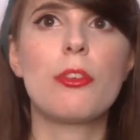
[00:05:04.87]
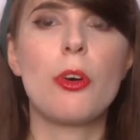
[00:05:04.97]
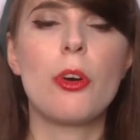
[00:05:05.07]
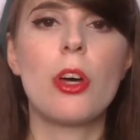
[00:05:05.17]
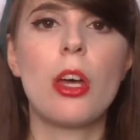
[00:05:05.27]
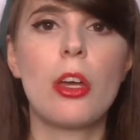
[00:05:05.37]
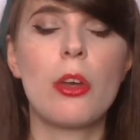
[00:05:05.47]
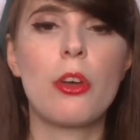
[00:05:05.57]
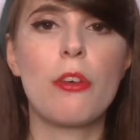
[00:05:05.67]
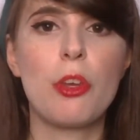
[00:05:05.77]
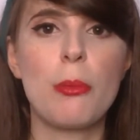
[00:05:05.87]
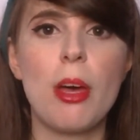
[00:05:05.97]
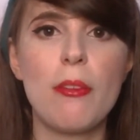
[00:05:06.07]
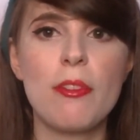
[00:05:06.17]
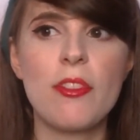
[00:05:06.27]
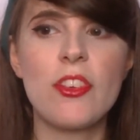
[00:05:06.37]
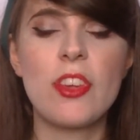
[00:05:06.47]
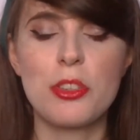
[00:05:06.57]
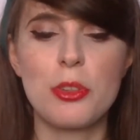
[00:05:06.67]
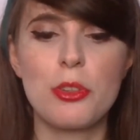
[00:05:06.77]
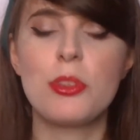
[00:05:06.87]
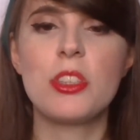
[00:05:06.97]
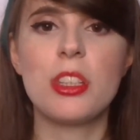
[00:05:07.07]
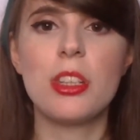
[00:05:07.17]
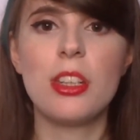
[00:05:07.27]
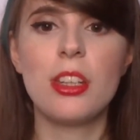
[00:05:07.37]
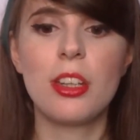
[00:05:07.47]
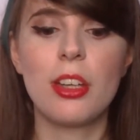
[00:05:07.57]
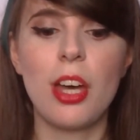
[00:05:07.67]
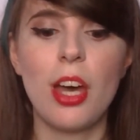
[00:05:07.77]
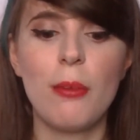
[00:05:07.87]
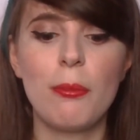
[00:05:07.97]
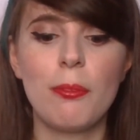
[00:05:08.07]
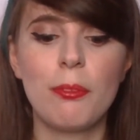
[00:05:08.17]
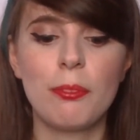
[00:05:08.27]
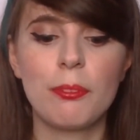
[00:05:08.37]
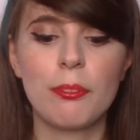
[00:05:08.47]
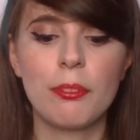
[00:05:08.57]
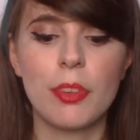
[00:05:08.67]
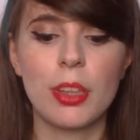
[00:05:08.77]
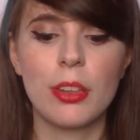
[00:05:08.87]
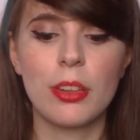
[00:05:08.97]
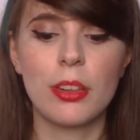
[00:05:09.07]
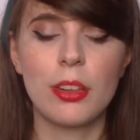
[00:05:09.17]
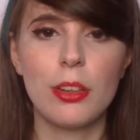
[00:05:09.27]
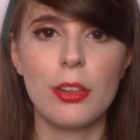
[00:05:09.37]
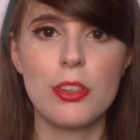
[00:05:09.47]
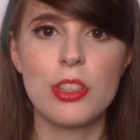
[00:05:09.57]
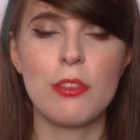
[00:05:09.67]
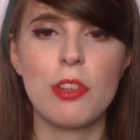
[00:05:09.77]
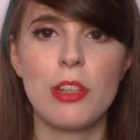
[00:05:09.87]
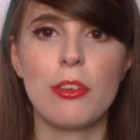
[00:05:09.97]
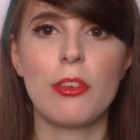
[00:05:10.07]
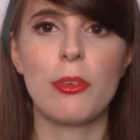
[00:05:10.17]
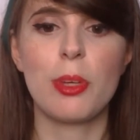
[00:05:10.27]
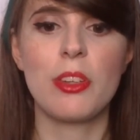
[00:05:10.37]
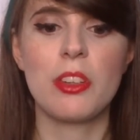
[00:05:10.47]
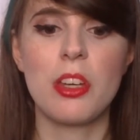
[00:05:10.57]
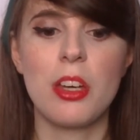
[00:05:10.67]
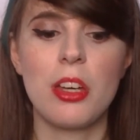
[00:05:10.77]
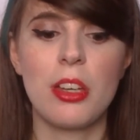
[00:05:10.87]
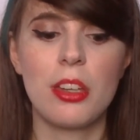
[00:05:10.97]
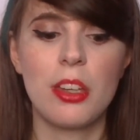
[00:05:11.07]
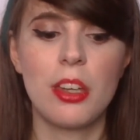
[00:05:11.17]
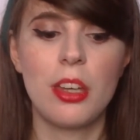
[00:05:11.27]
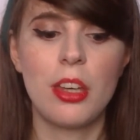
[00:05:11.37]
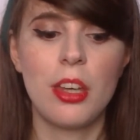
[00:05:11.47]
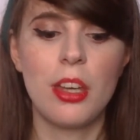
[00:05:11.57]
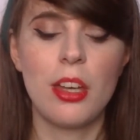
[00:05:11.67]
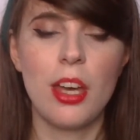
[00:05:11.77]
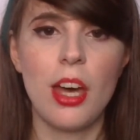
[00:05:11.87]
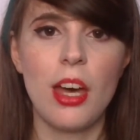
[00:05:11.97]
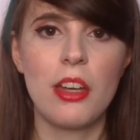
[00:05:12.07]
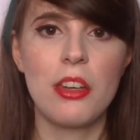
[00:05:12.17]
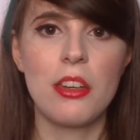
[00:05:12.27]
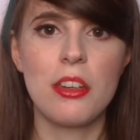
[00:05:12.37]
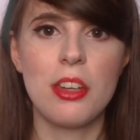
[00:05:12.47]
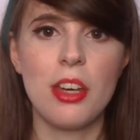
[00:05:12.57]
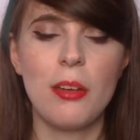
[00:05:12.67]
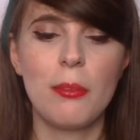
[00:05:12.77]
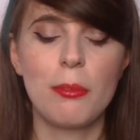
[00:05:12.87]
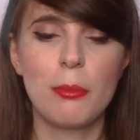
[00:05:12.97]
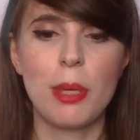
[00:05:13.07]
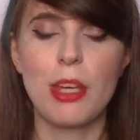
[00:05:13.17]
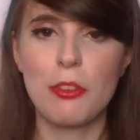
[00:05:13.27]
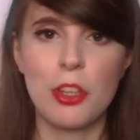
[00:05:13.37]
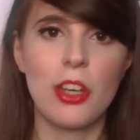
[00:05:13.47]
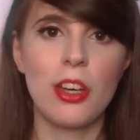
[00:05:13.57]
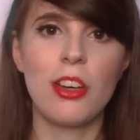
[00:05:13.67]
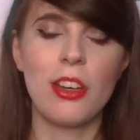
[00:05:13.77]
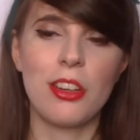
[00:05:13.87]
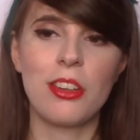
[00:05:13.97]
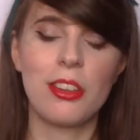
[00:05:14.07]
for a few months. Saw Lucy, Lucy the Reader on Twitter, and waved at her